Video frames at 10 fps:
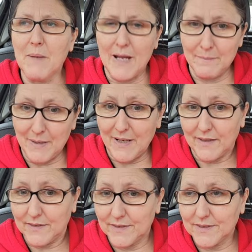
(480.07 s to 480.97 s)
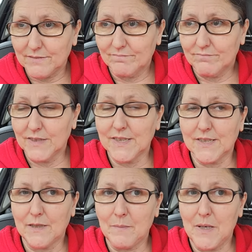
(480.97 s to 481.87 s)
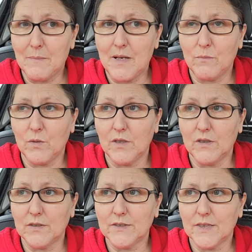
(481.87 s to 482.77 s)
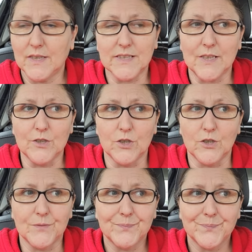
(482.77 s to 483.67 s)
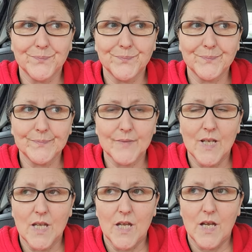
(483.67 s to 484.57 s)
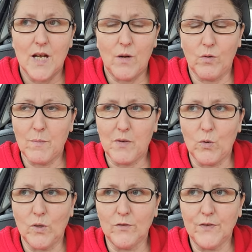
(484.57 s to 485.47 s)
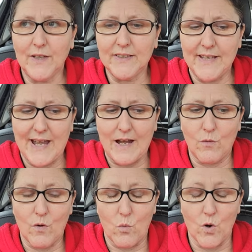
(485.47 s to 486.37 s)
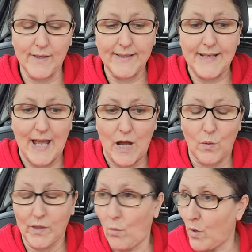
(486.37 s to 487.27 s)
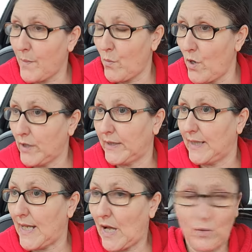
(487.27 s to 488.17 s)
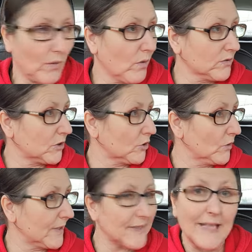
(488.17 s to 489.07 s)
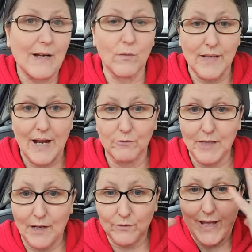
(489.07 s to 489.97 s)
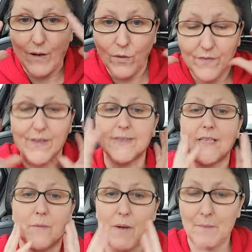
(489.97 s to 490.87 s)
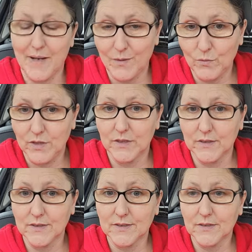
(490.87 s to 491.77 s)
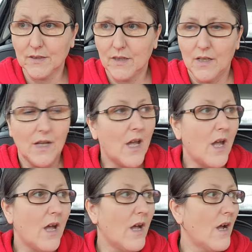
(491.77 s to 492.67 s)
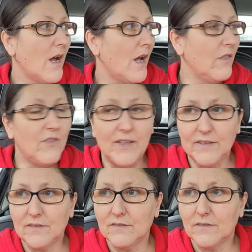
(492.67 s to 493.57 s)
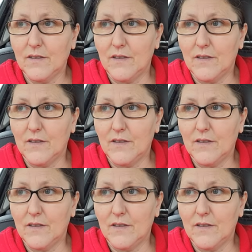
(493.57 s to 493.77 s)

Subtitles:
my mind, this is how my mind works. It's like, no, I want to be qualified now. I want it now. And I want to be working now. And I want to do this now, now, now, now. And that's how my mind works. And then